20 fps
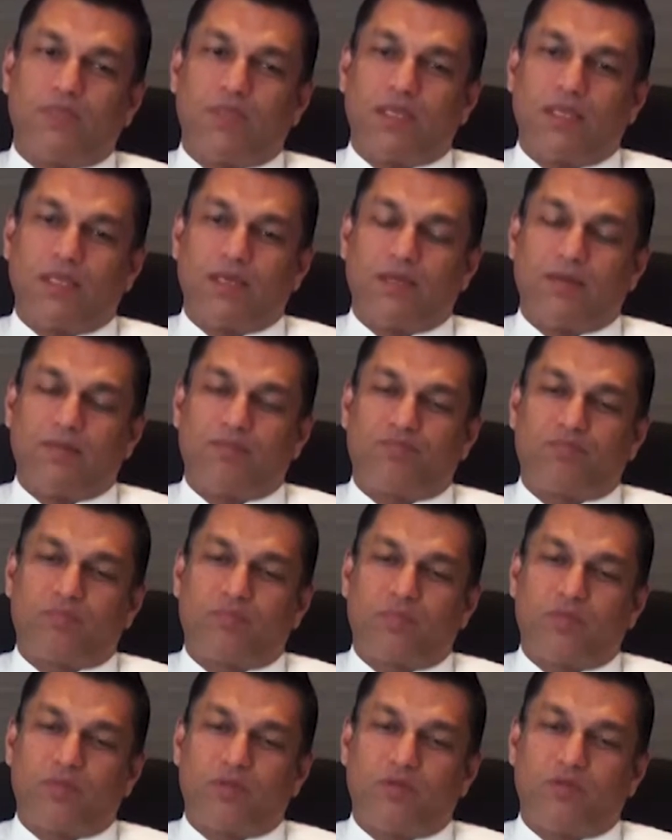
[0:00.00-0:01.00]
the
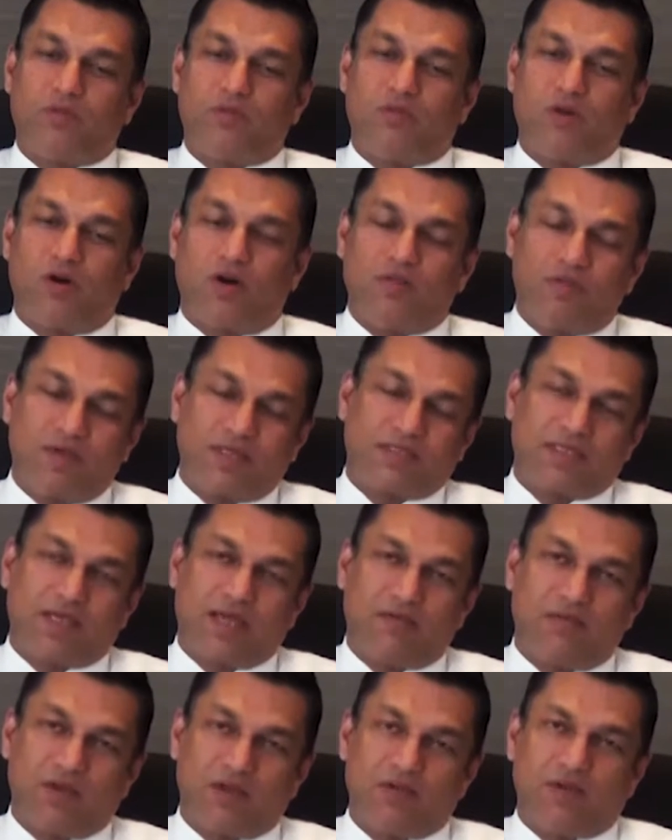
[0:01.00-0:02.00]
you always
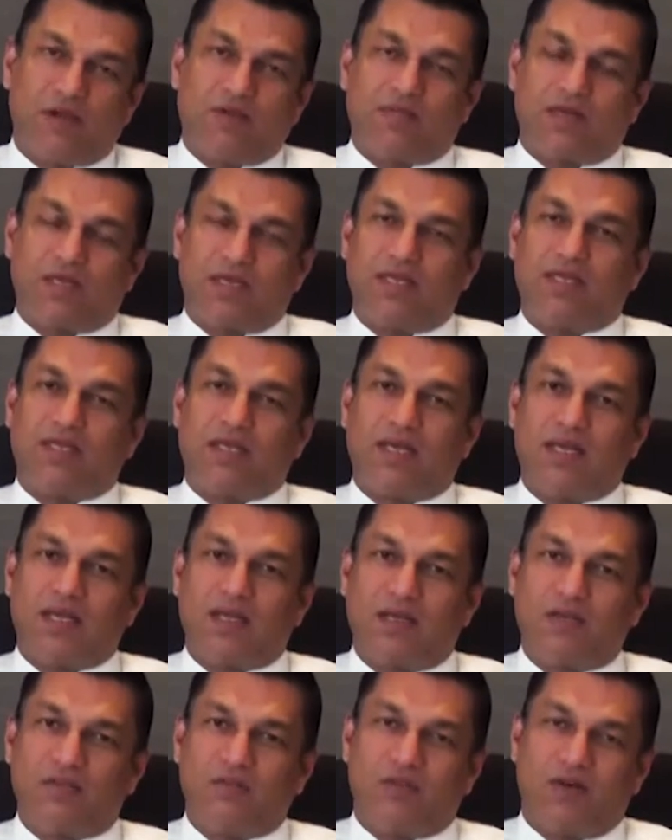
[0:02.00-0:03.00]
have when you have a
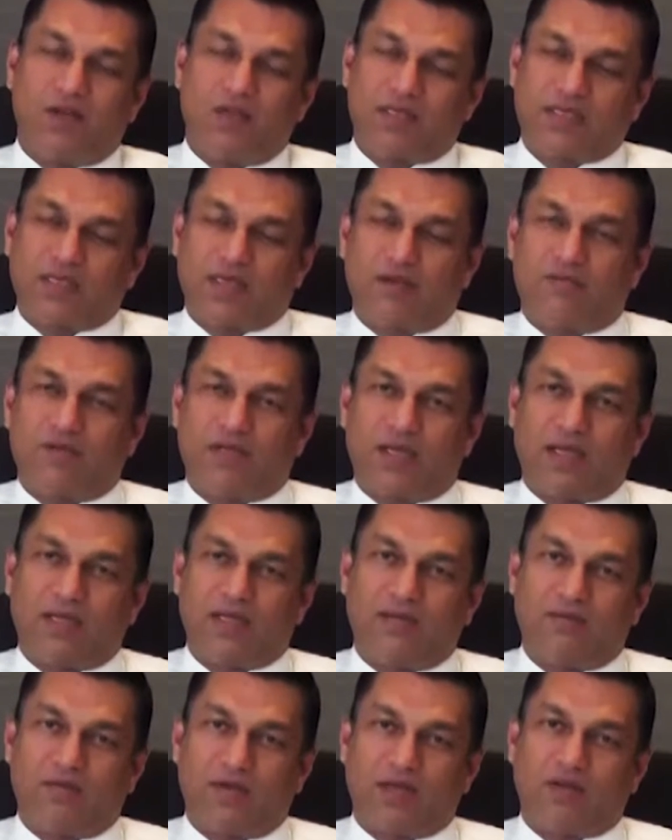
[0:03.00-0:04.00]
retailer you also have
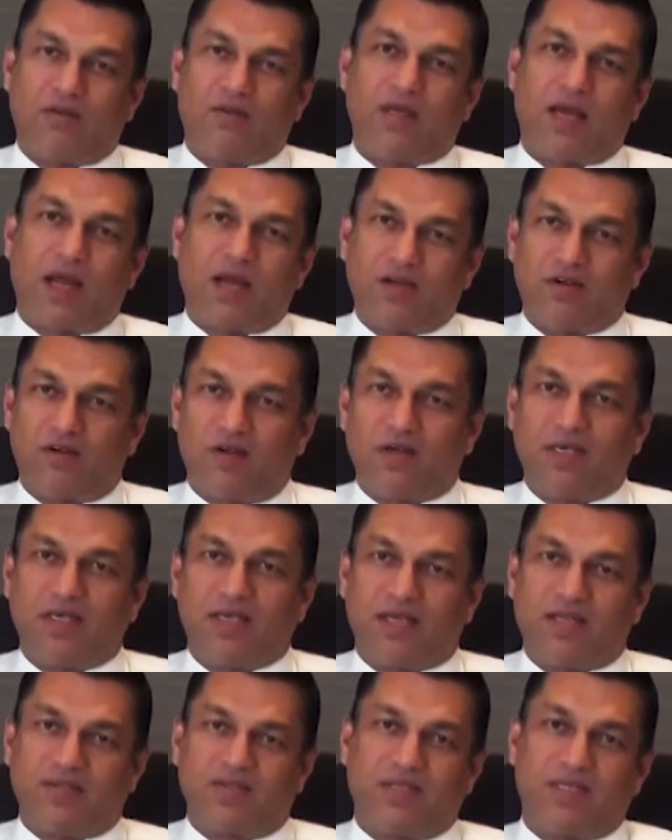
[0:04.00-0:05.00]
another one called
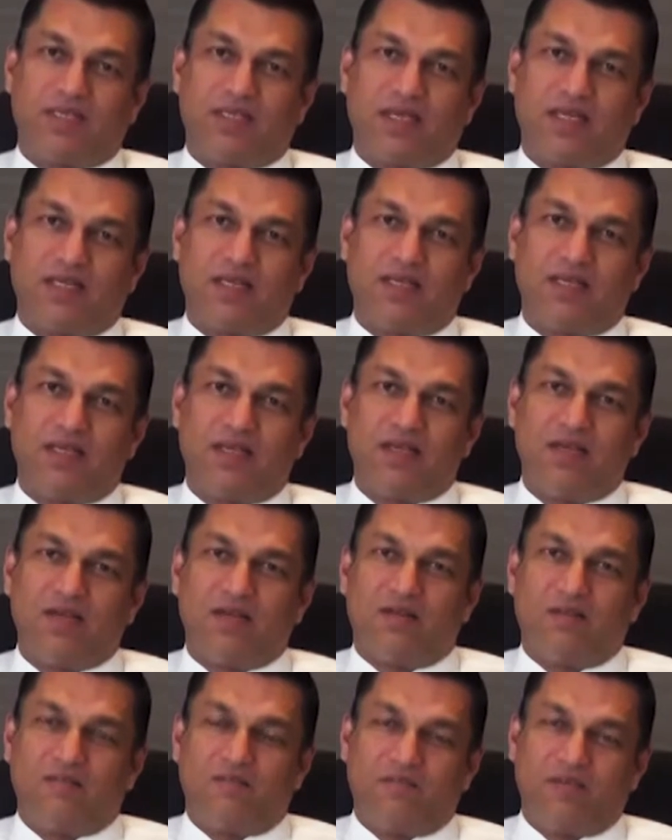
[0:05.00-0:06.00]
unorganized retailer
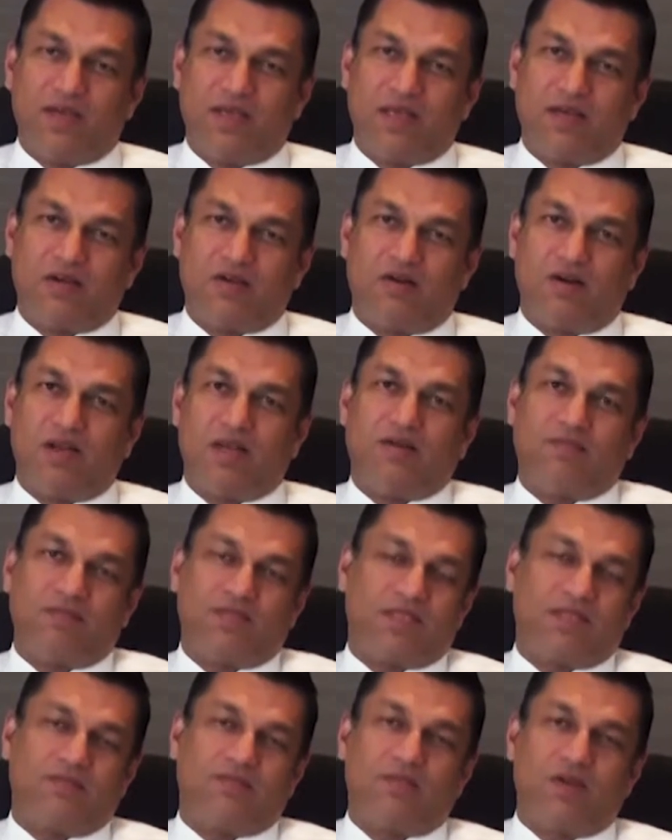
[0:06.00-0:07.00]
we call
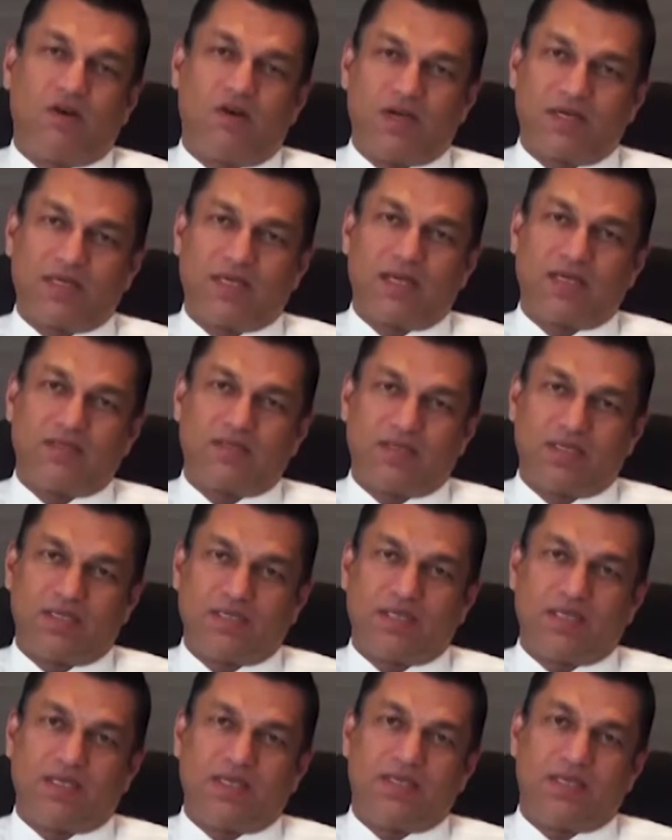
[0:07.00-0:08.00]
ourselves the organized
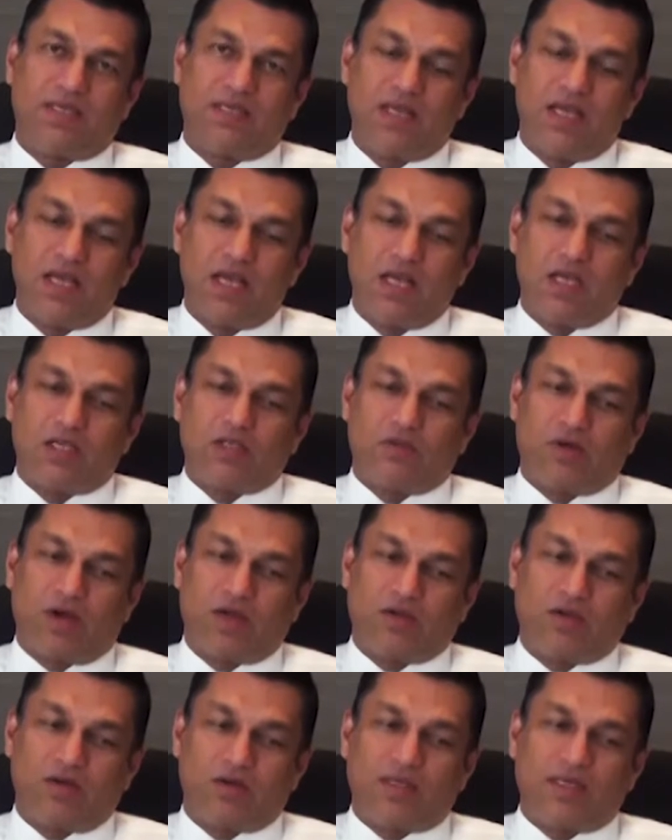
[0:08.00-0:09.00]
retailer so
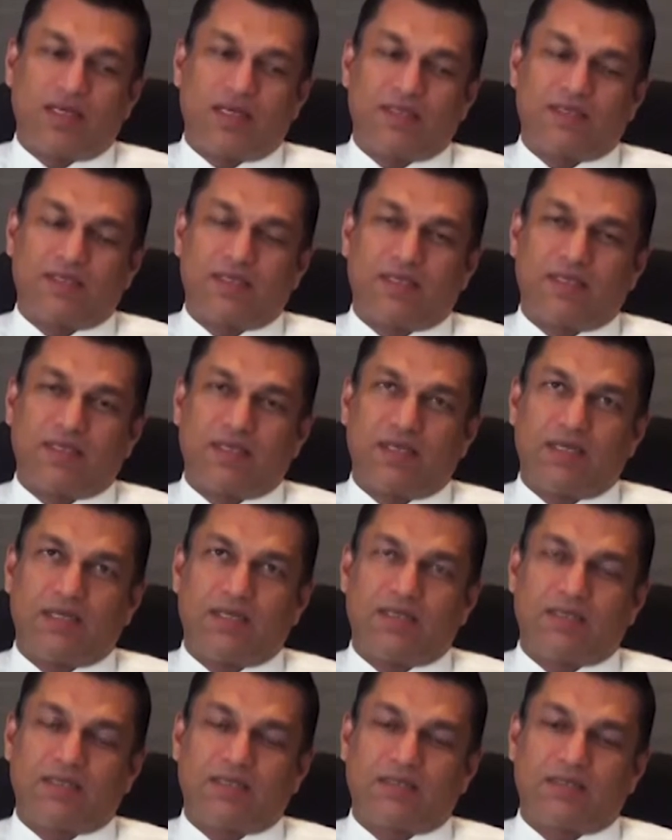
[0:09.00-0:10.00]
unorganized
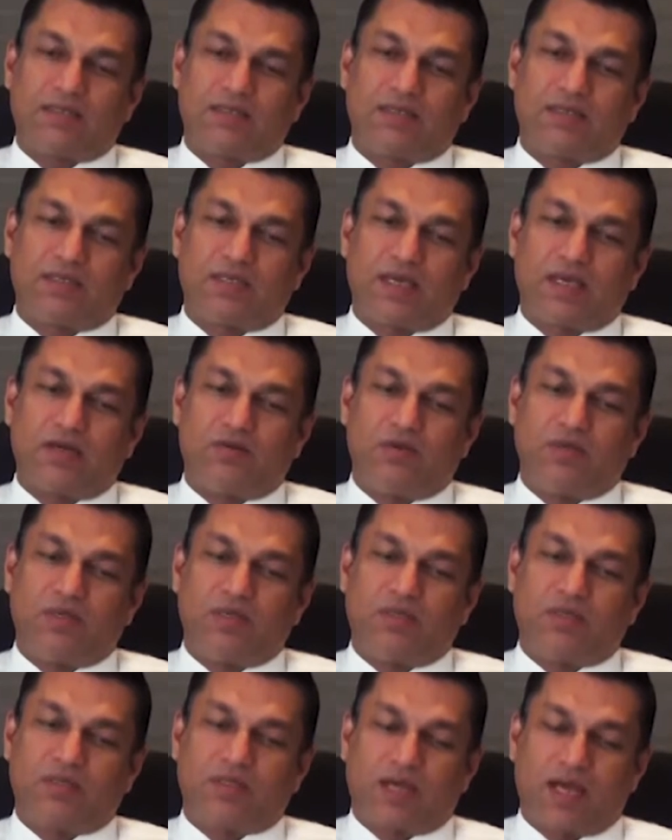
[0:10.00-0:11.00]
retailers could
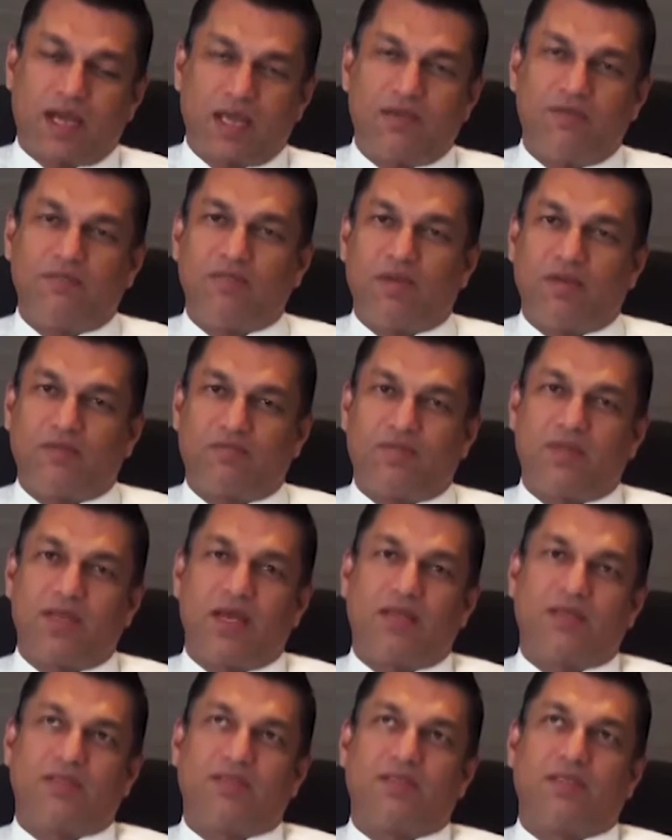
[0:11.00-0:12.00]
thrive if
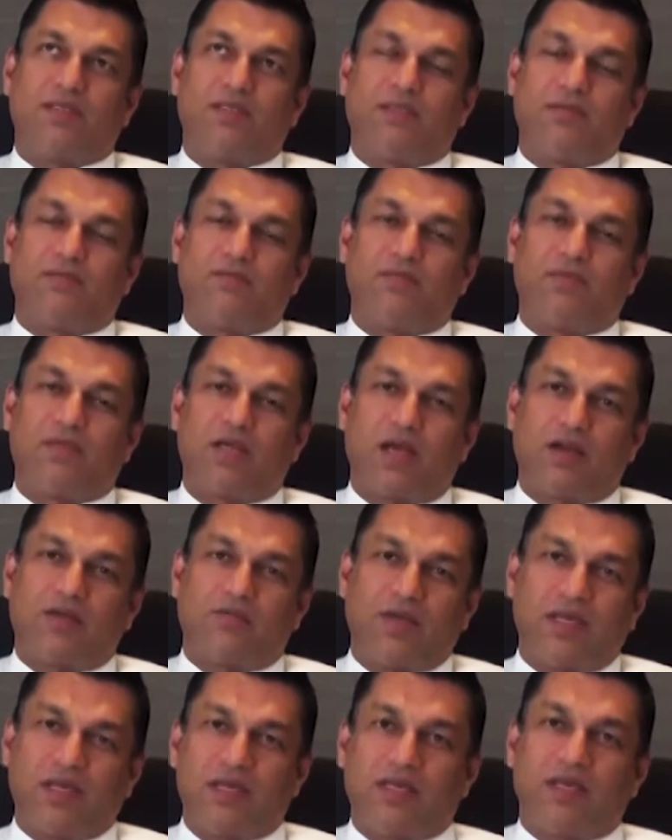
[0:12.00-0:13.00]
there is a kind
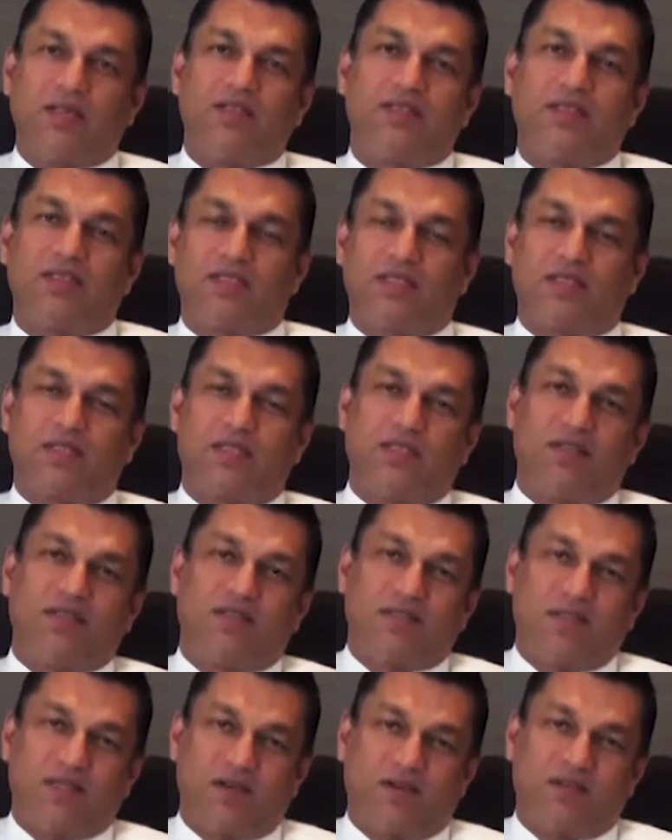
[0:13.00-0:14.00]
of
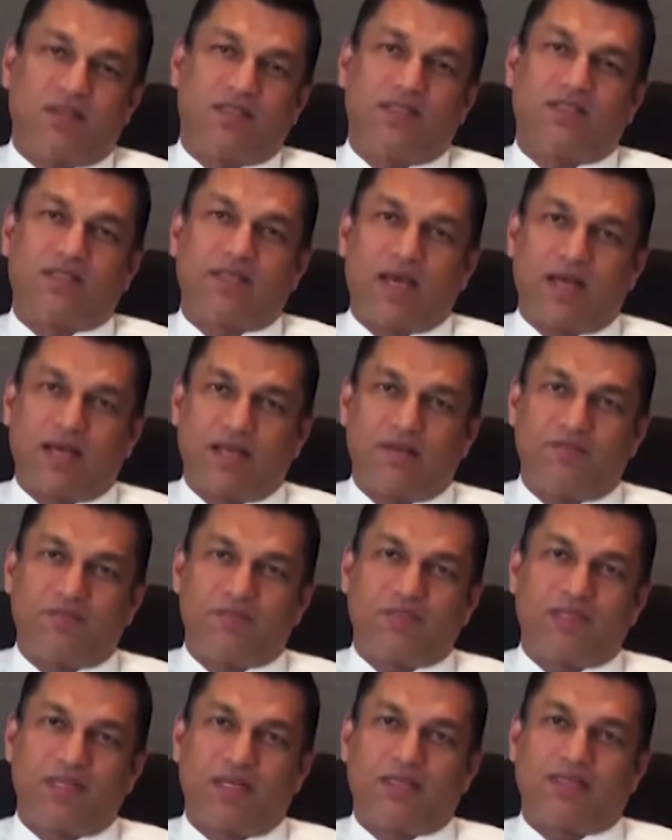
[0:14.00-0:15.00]
inconsistency on the
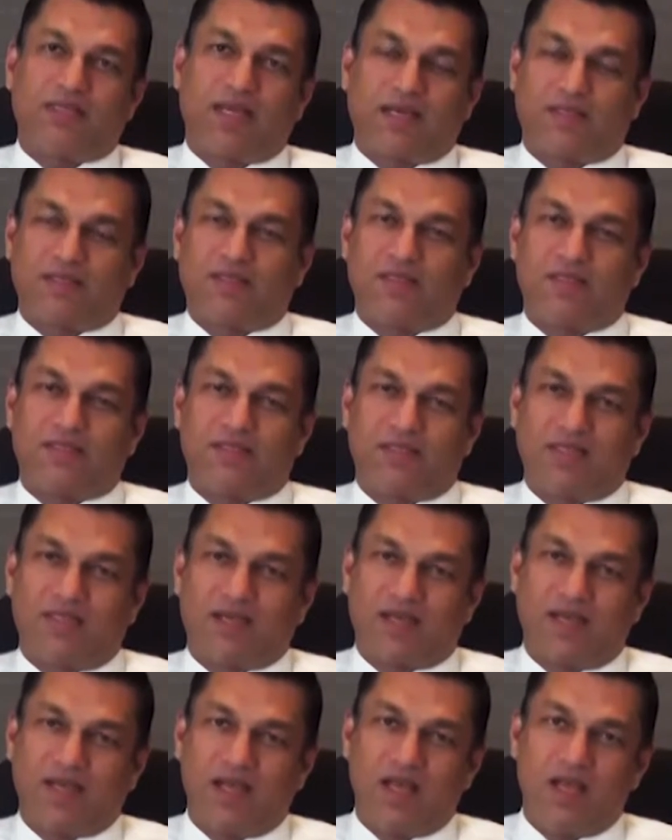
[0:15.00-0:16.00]
tariffs and taxes in the.